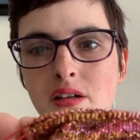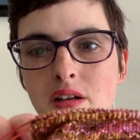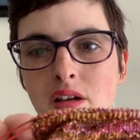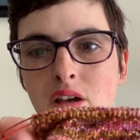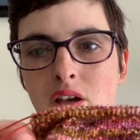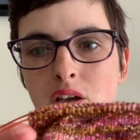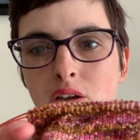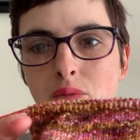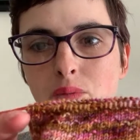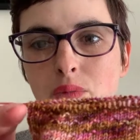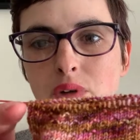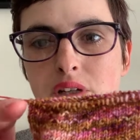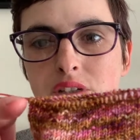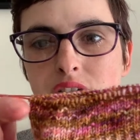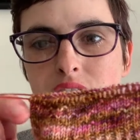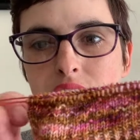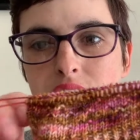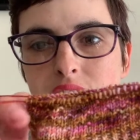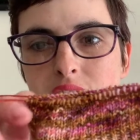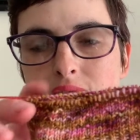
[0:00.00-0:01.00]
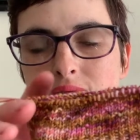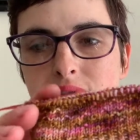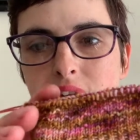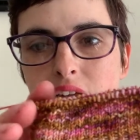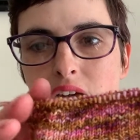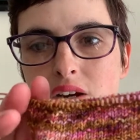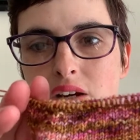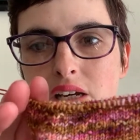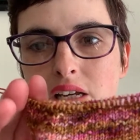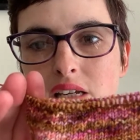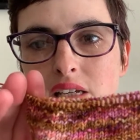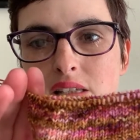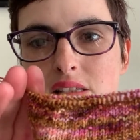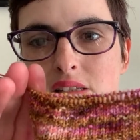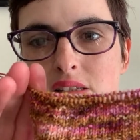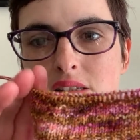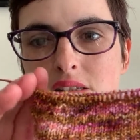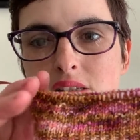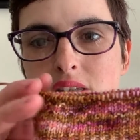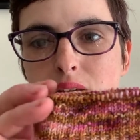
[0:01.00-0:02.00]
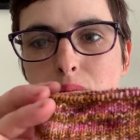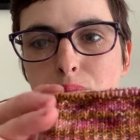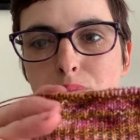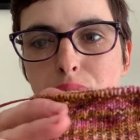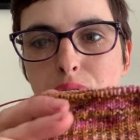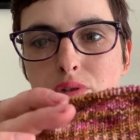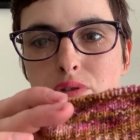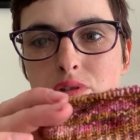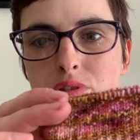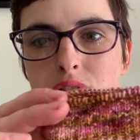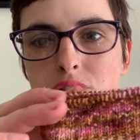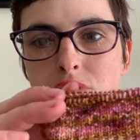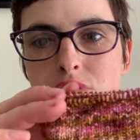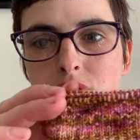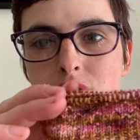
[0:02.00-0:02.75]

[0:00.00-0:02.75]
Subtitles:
which is a very simple